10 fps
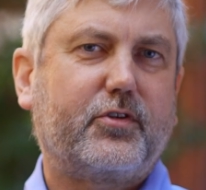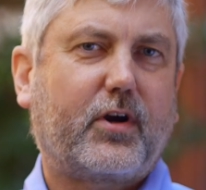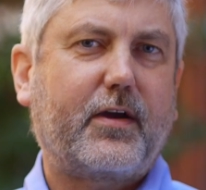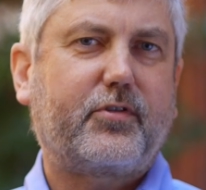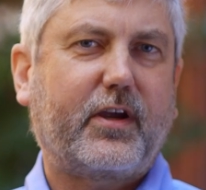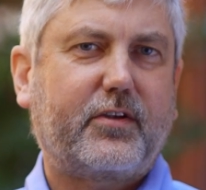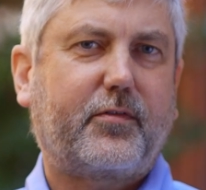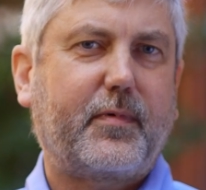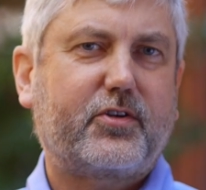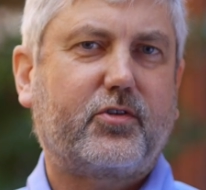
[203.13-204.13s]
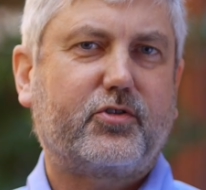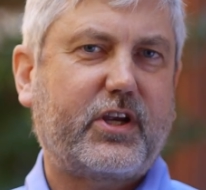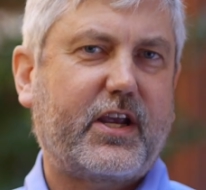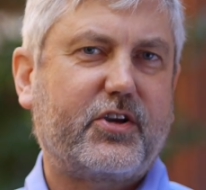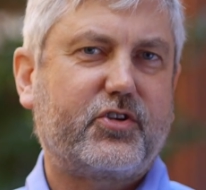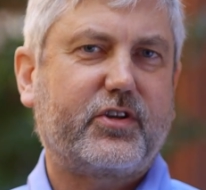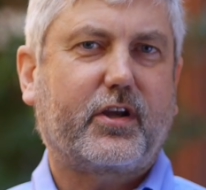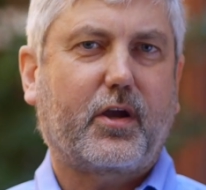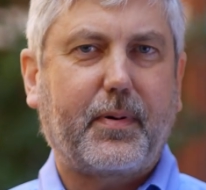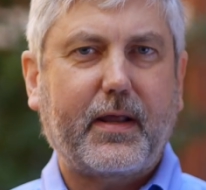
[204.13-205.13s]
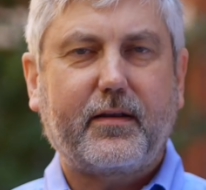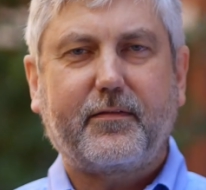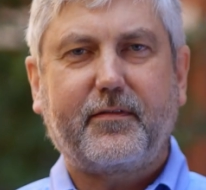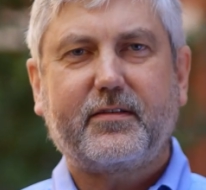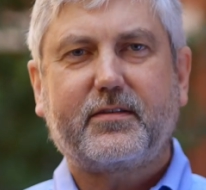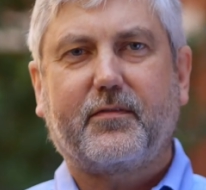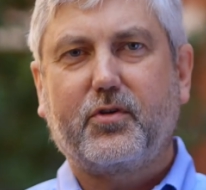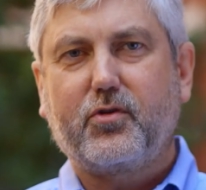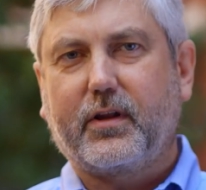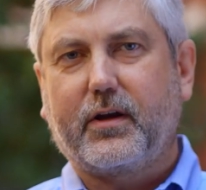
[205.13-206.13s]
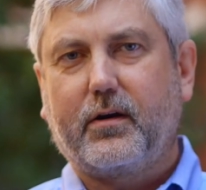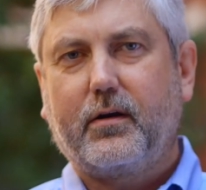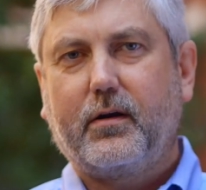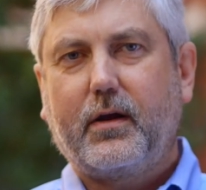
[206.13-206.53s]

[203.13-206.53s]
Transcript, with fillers: drive transformational change in the competitiveness of nuclear,